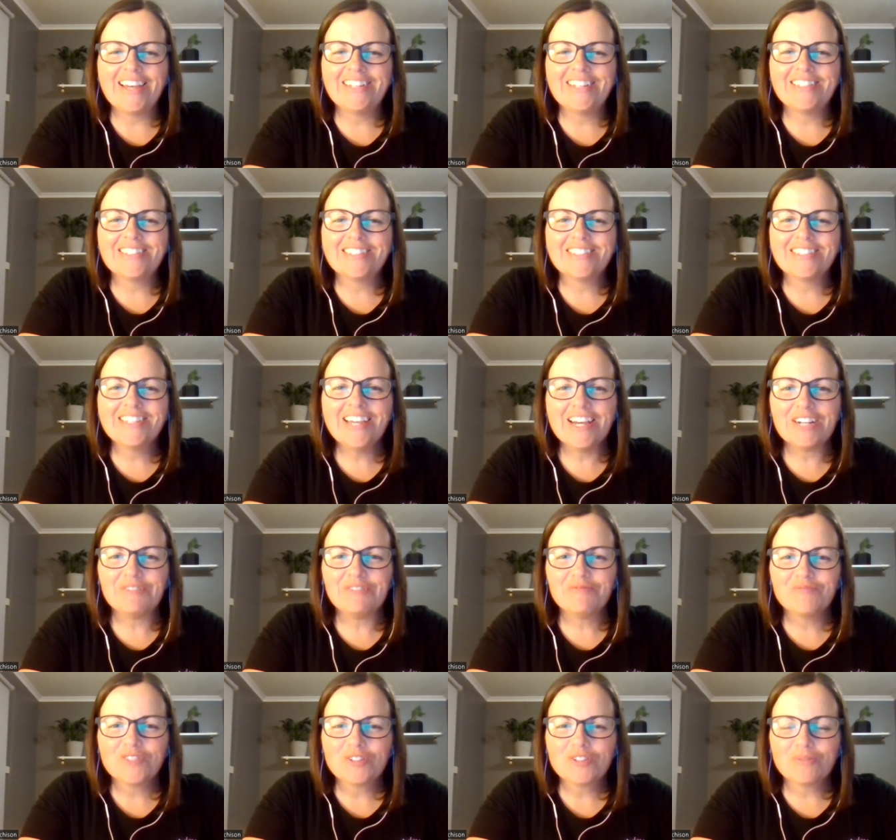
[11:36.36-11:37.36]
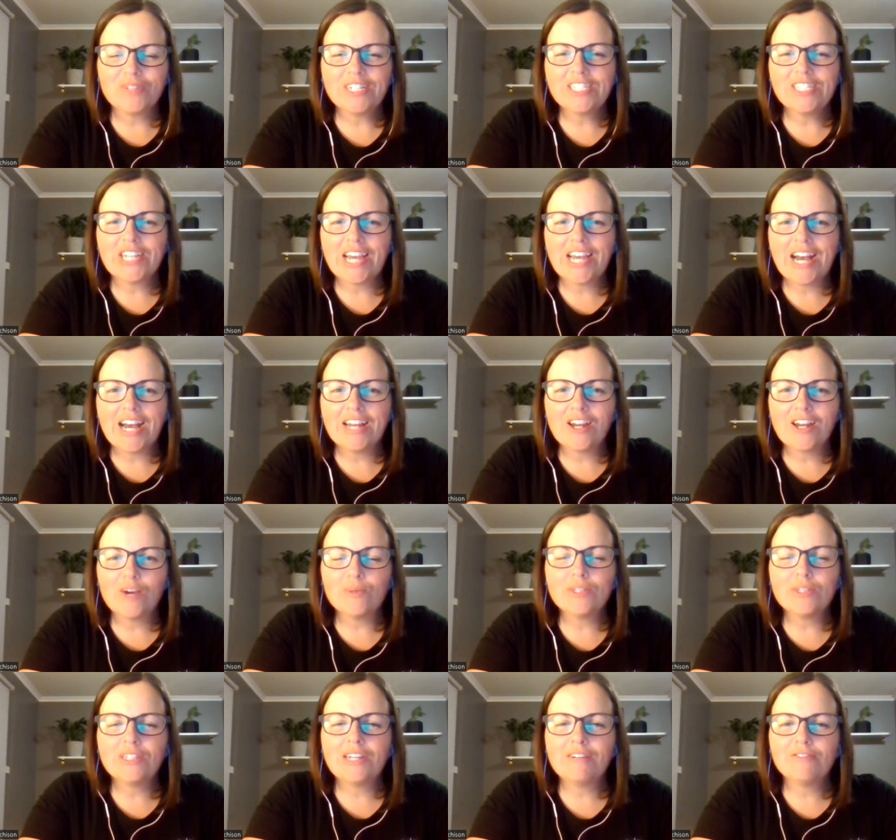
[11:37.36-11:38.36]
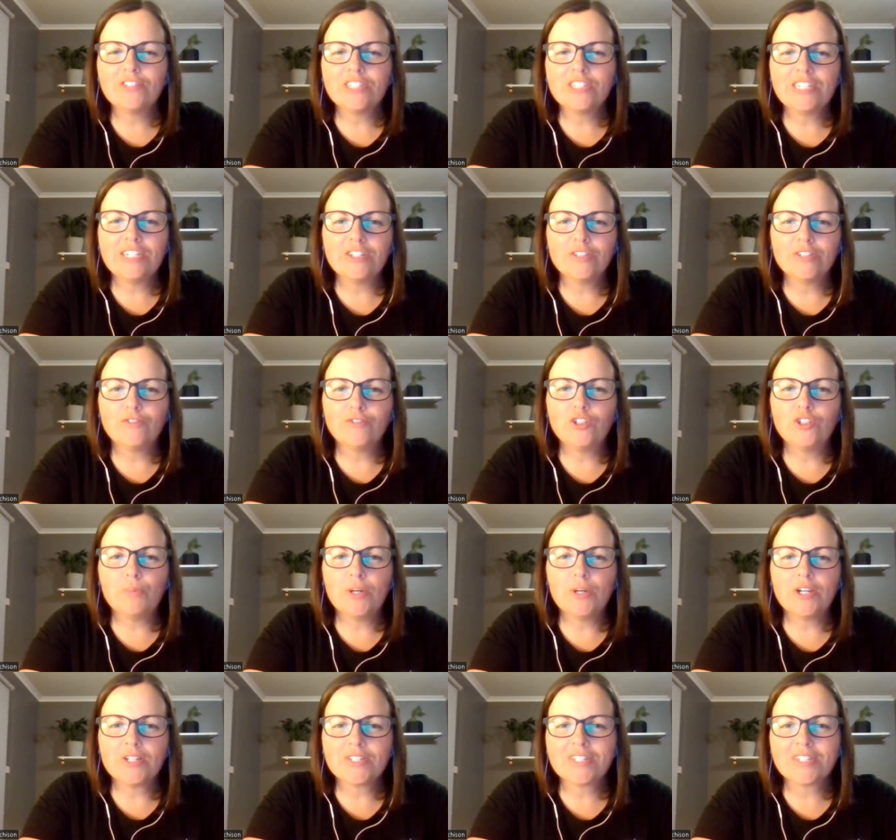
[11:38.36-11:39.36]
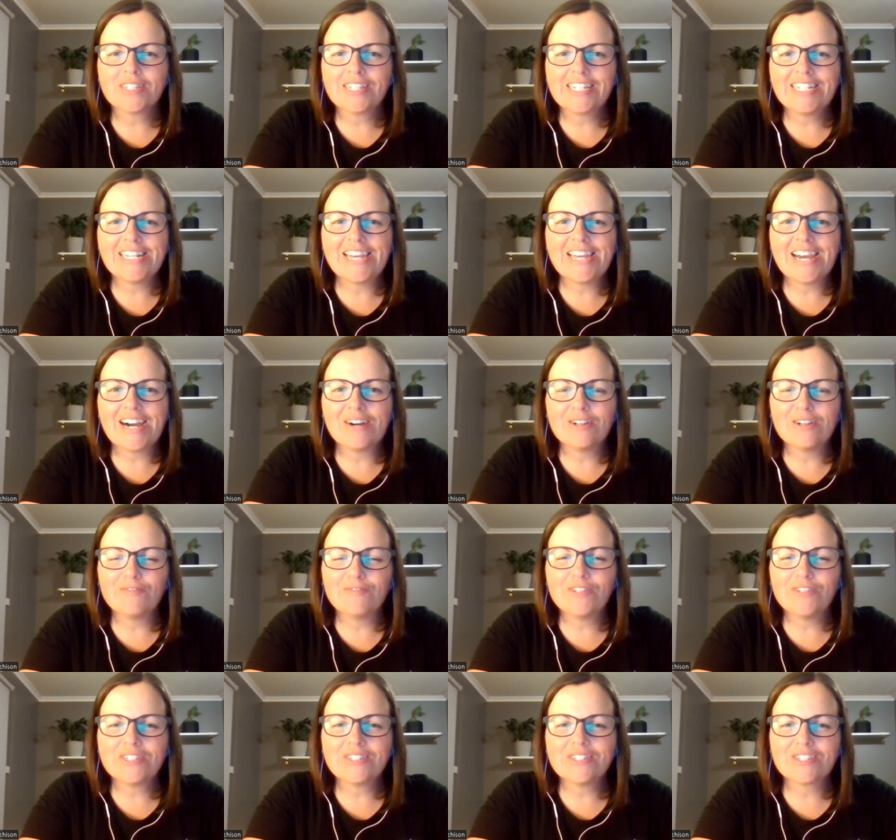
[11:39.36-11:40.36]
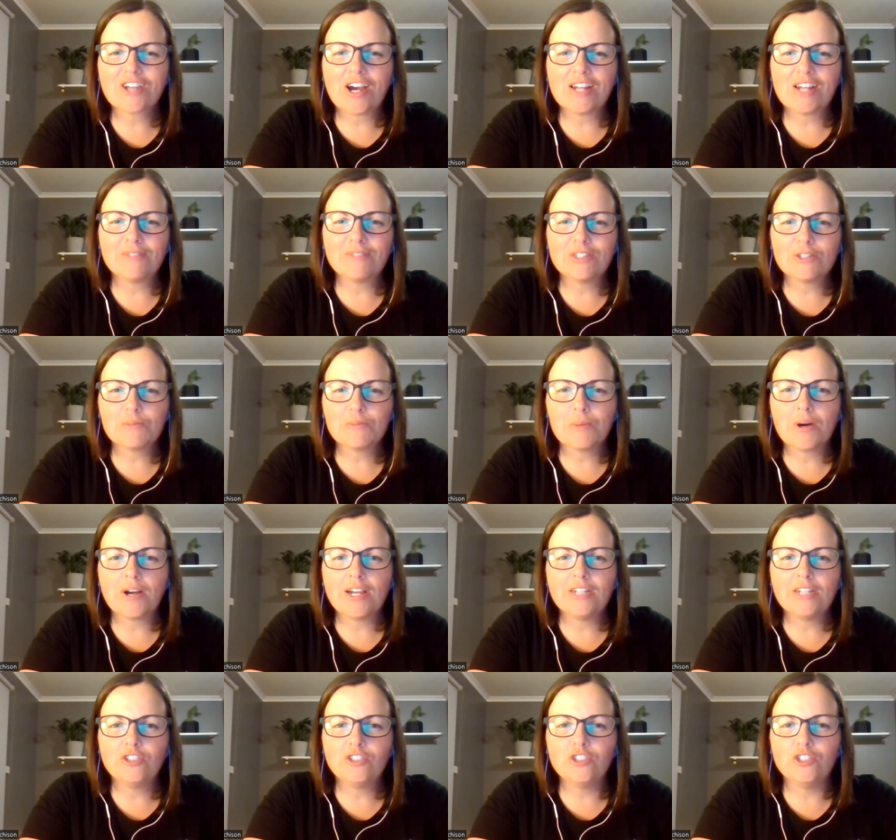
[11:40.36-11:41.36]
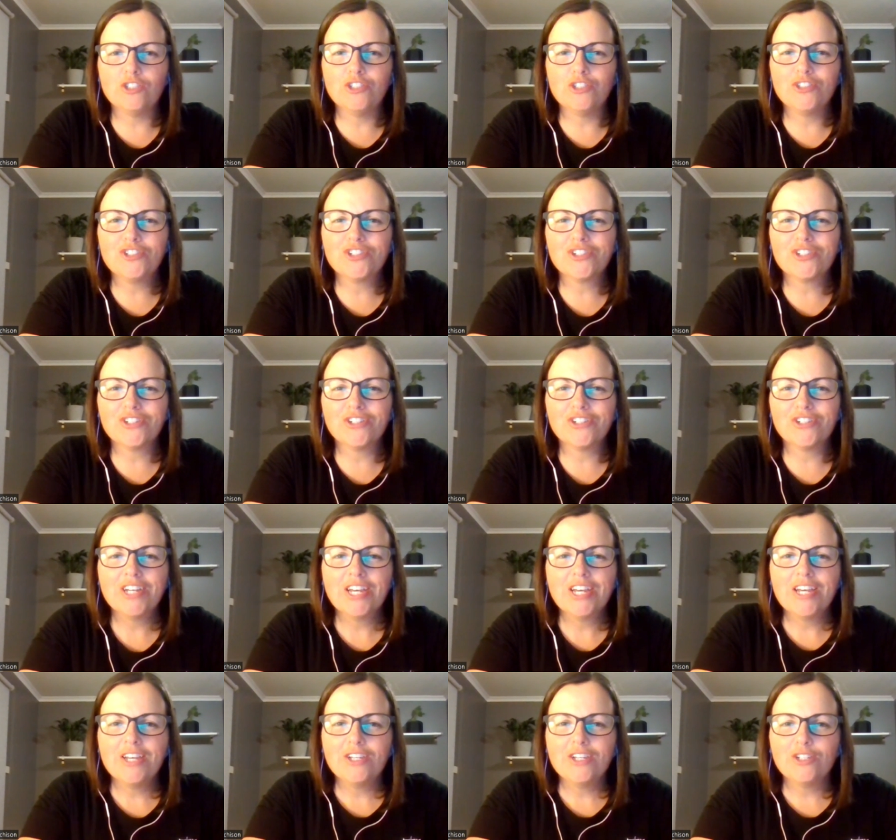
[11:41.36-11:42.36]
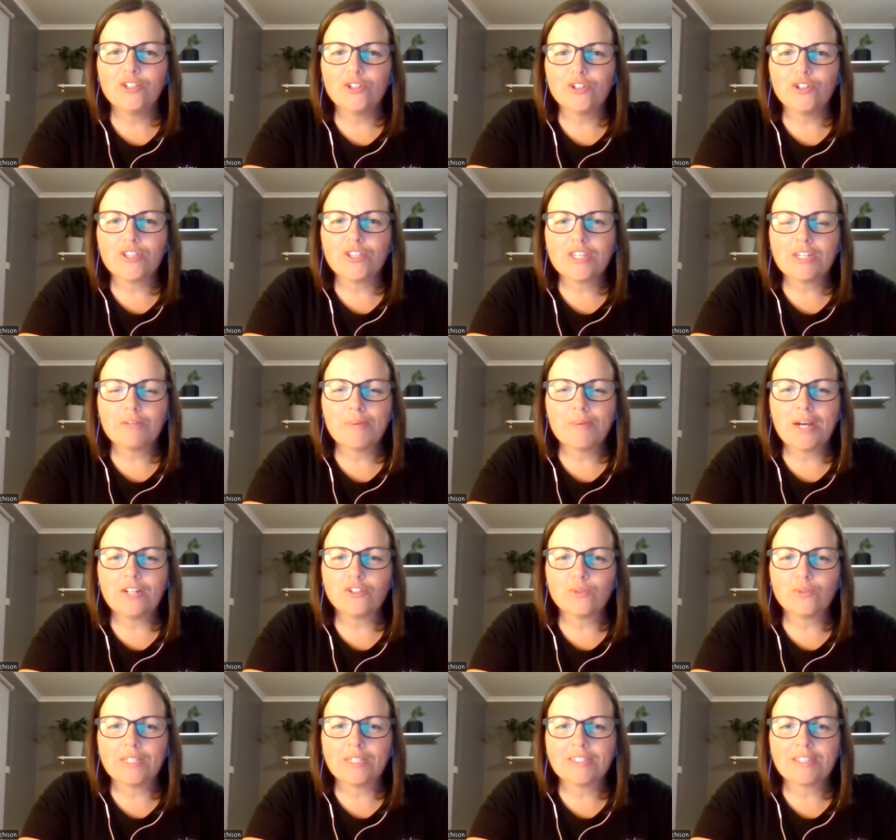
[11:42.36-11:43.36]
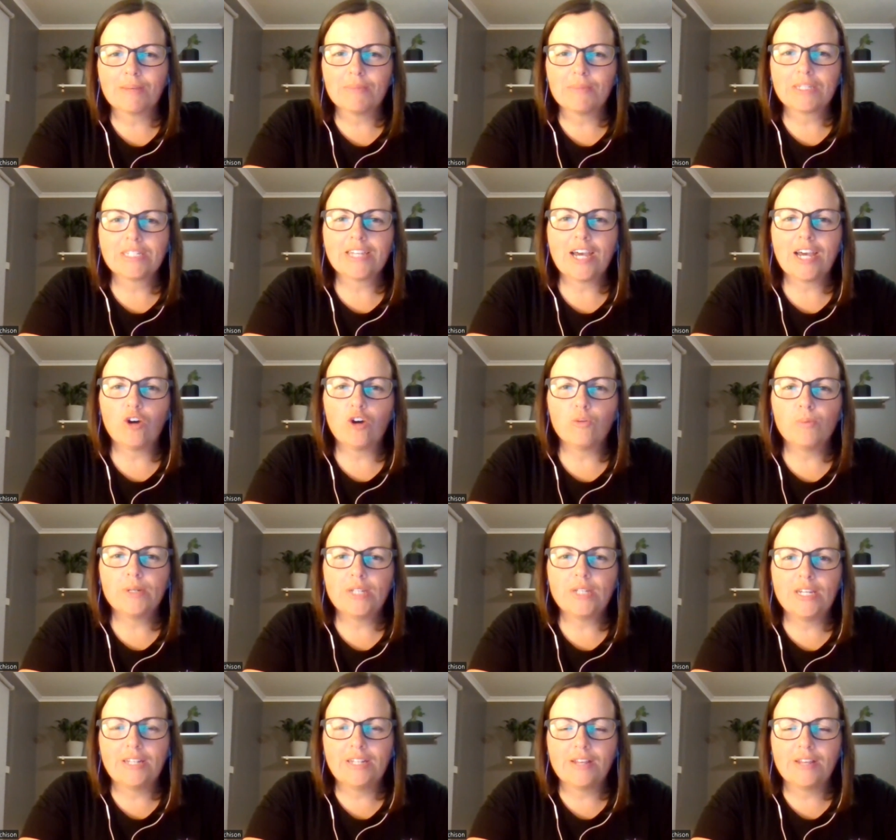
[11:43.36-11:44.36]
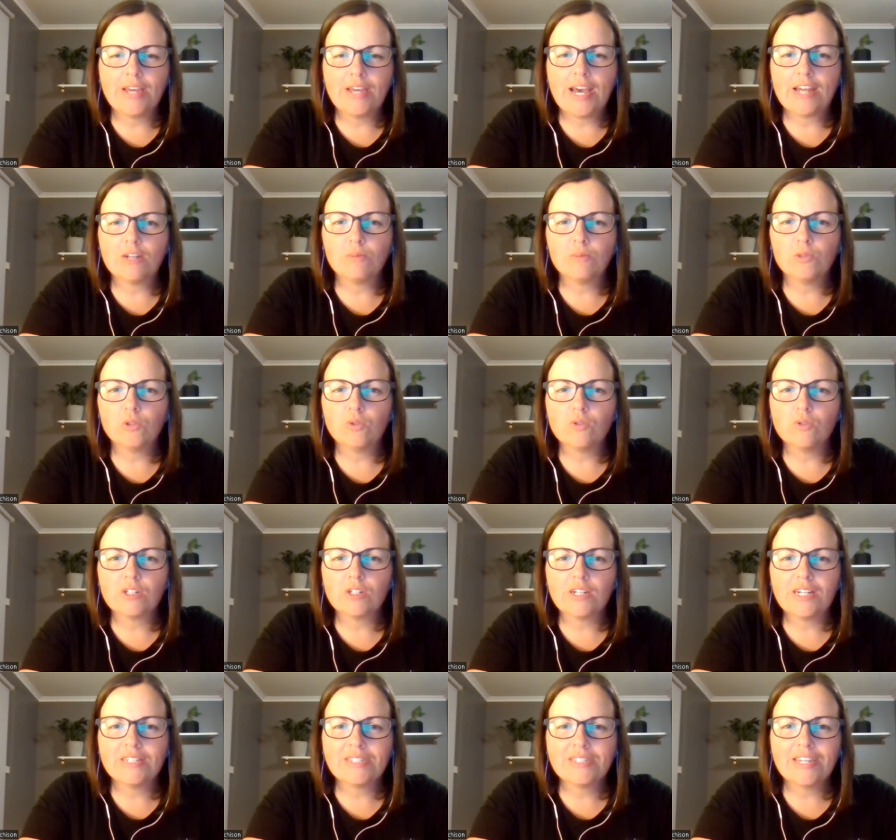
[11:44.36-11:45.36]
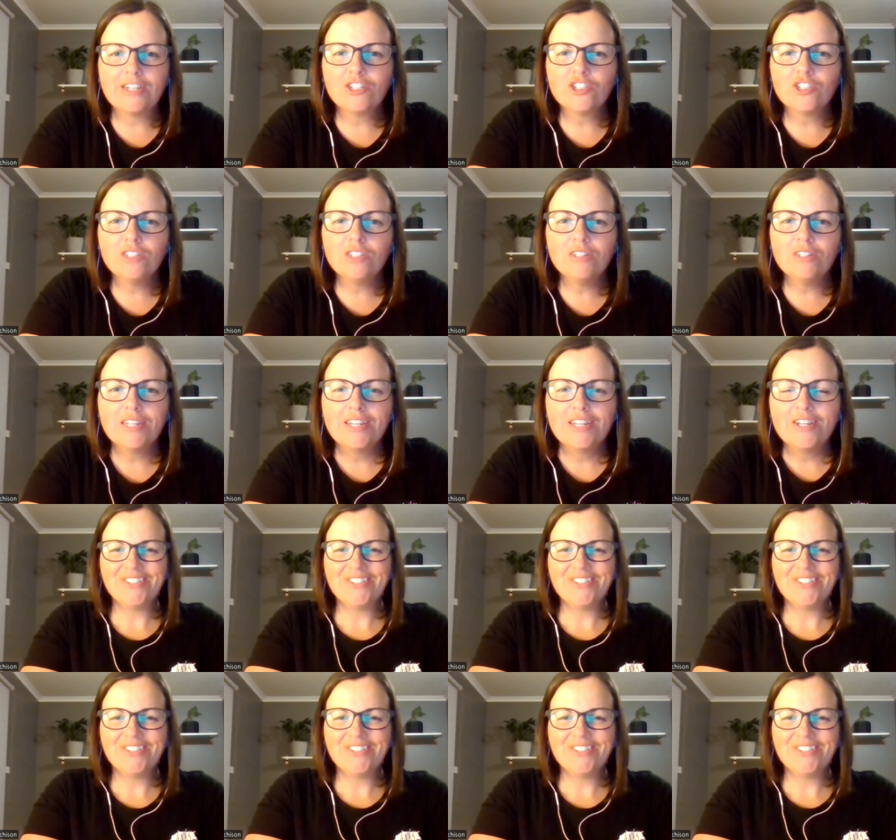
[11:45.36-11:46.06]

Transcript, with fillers: And yeah, reach out. I would love to hear if you personally now, if this has kind of inspired you to you know, think about doing something to help another animal organization.